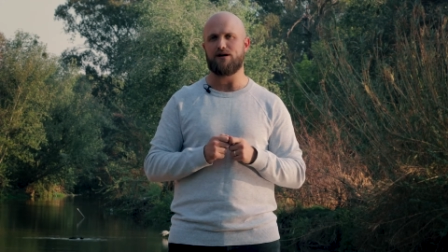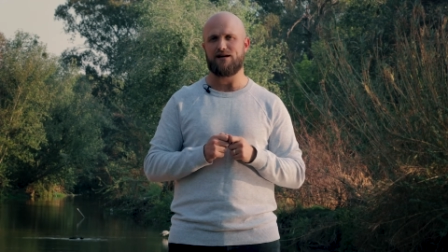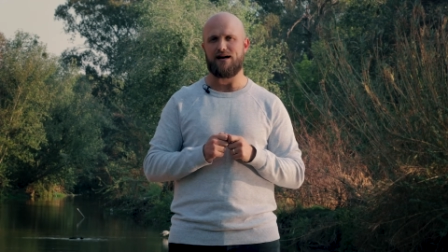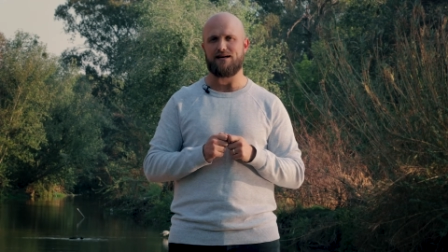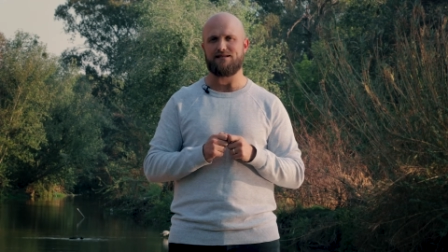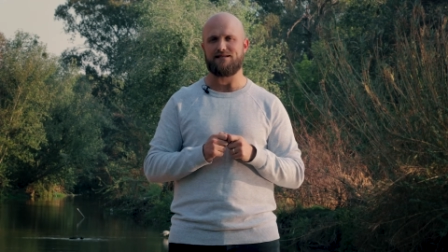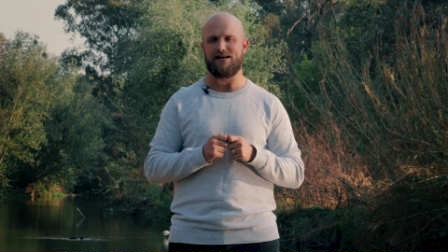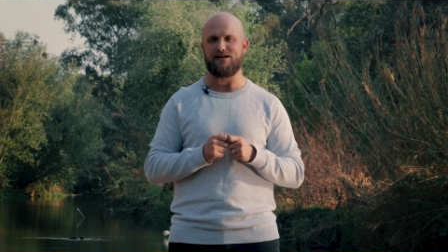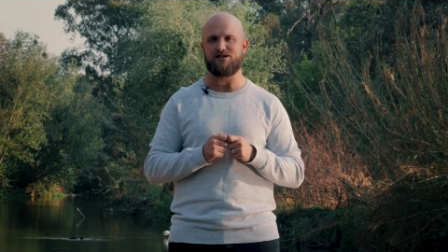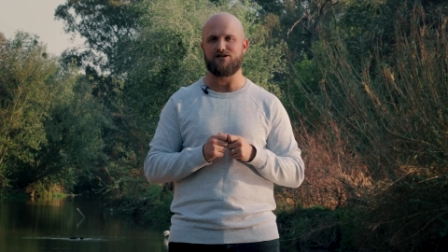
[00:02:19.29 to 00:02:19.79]

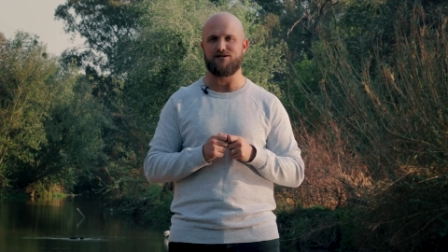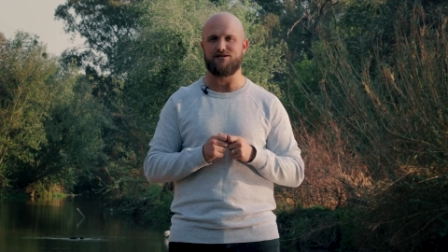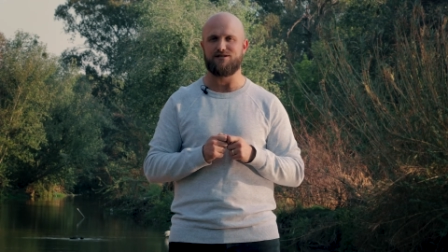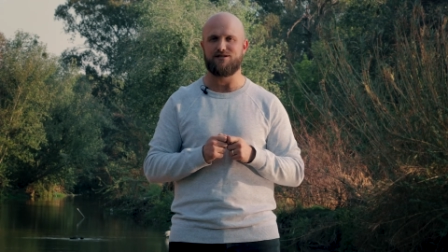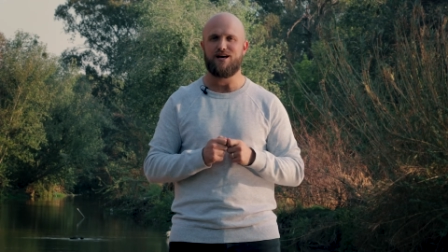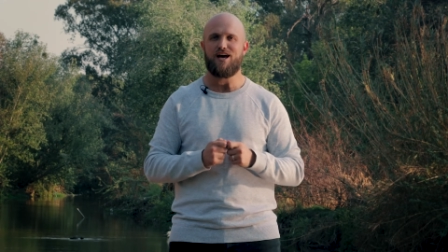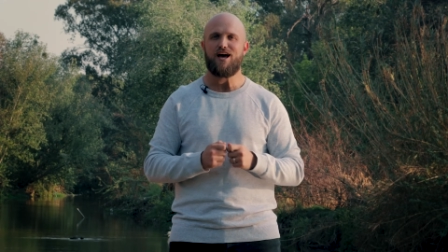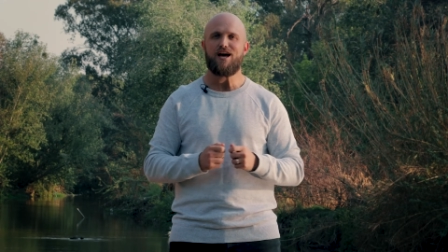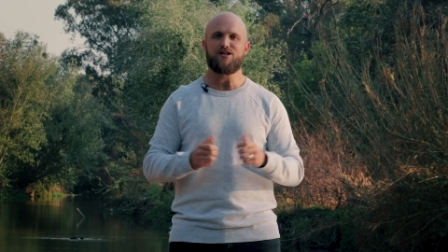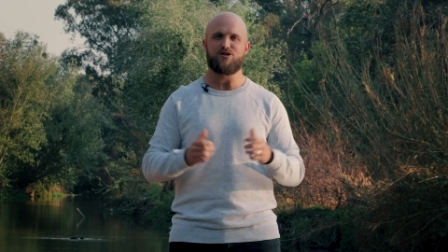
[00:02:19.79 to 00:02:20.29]

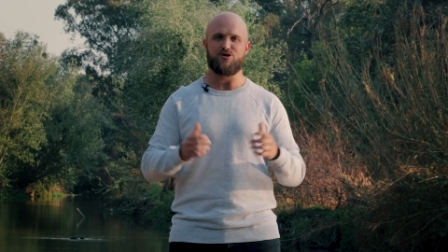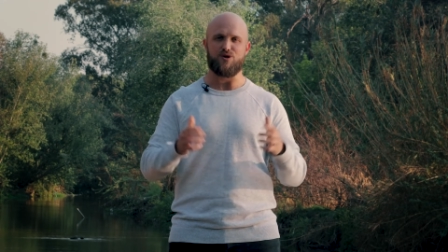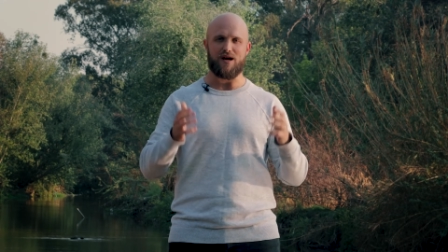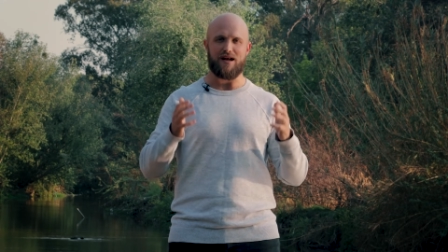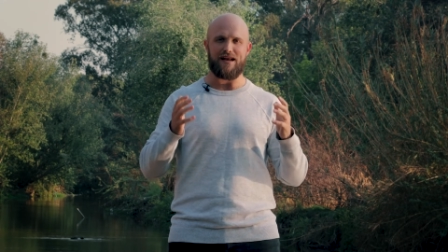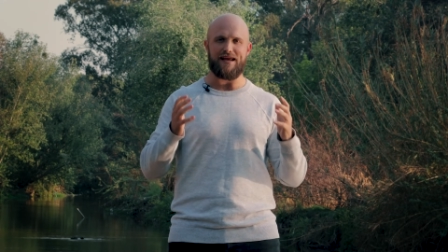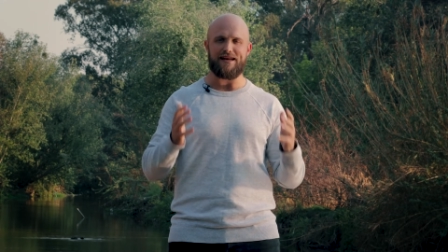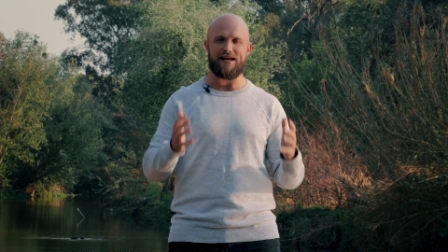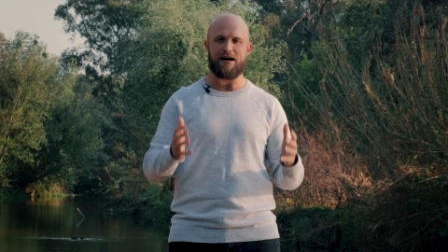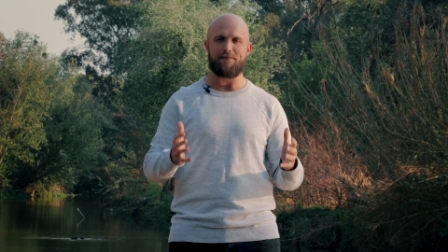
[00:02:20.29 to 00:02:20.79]
organizations
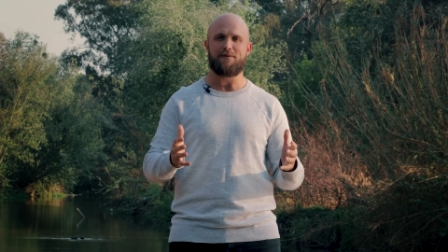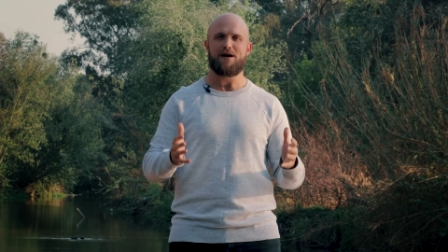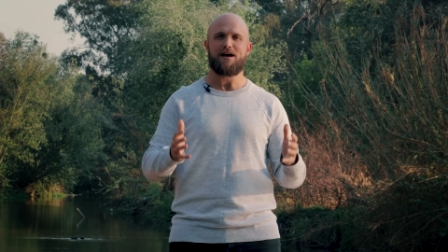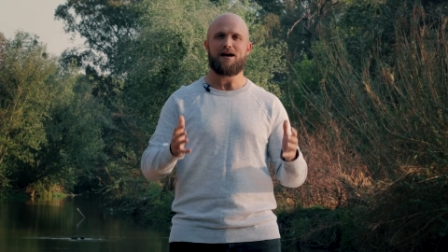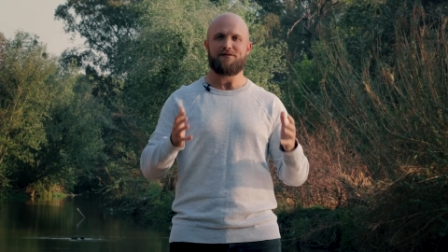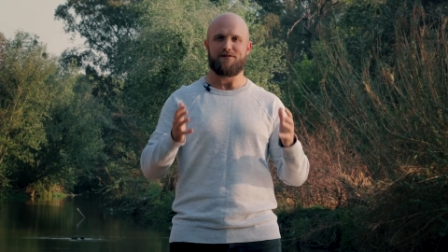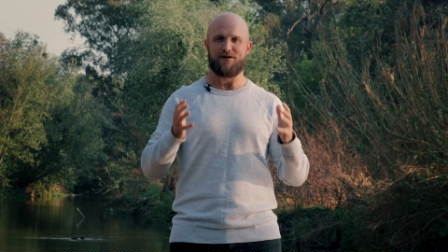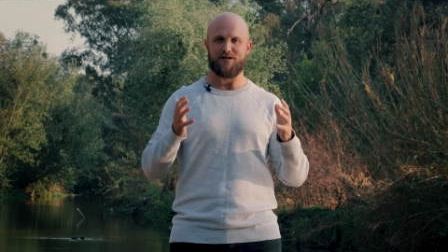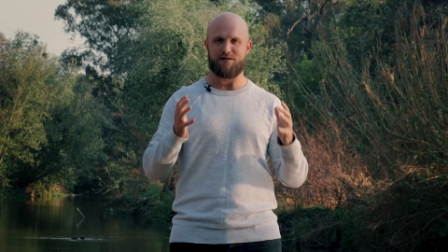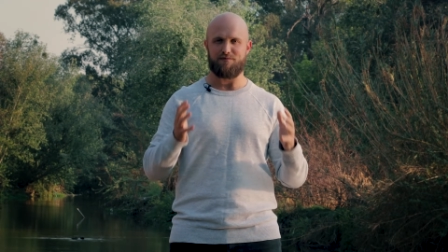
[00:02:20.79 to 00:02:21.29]
to clean up
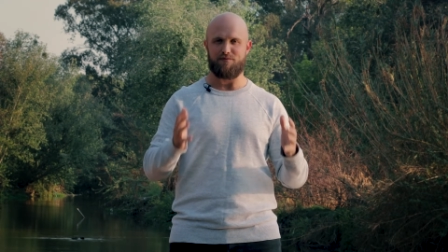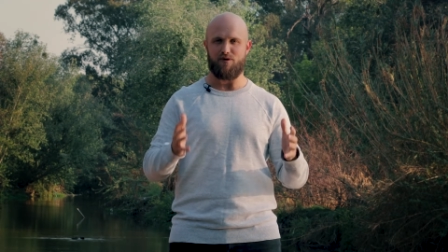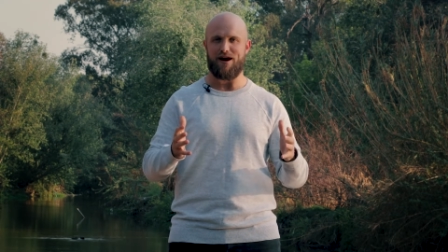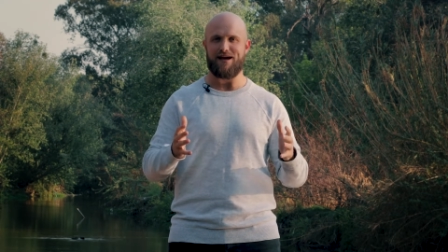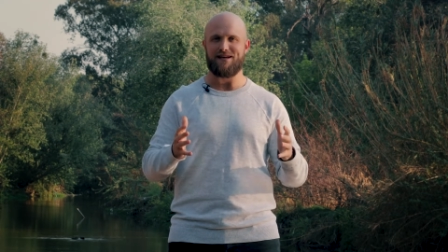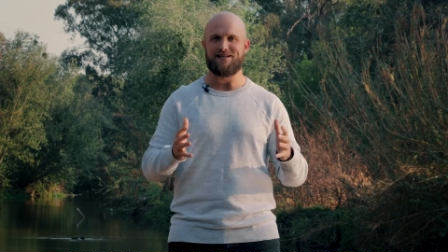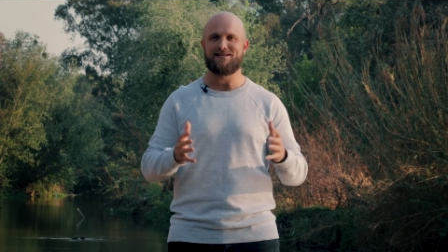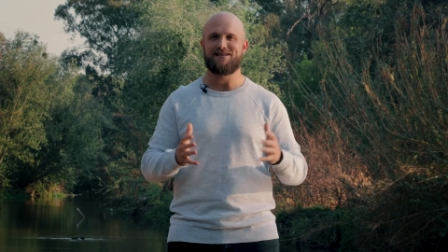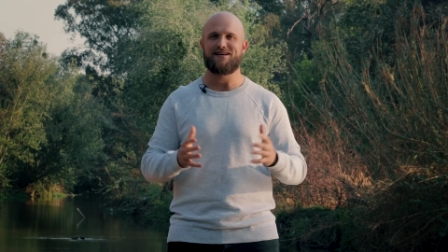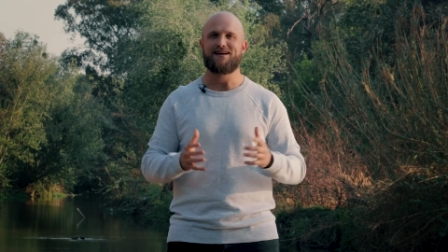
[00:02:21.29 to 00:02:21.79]
the
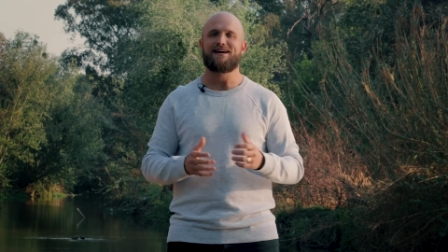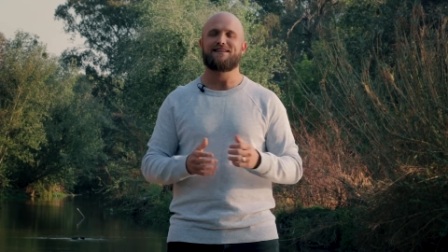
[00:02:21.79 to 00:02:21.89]
Spruit.